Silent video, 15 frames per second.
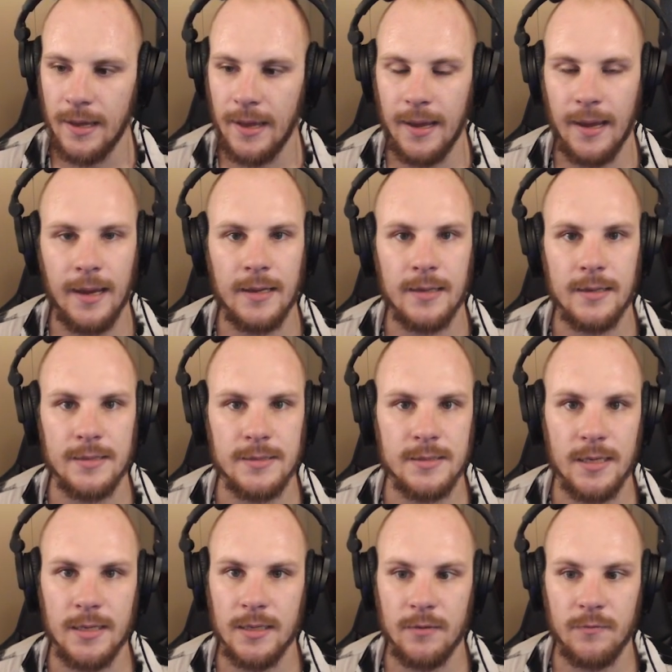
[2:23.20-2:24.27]
and let's
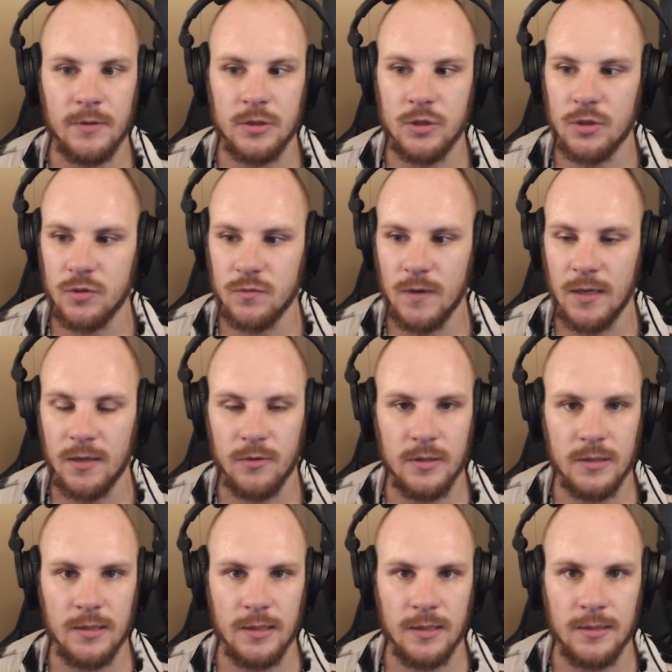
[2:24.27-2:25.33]
say that we just render
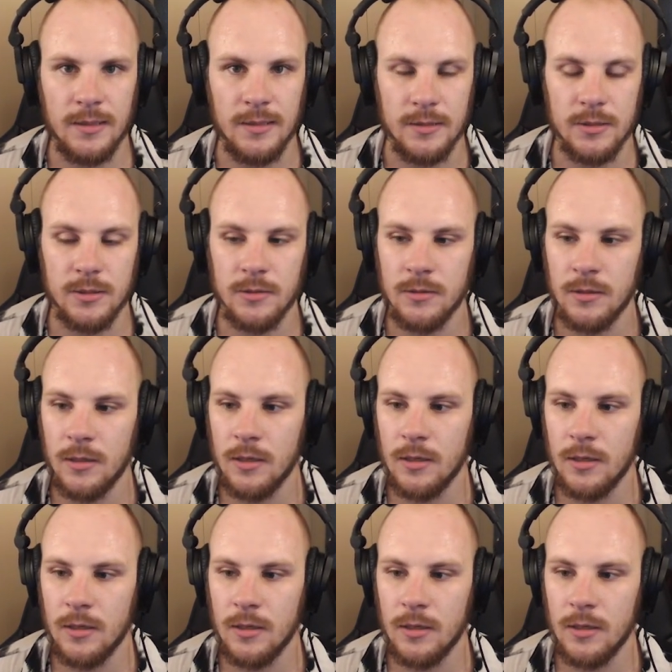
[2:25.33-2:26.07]
it like this.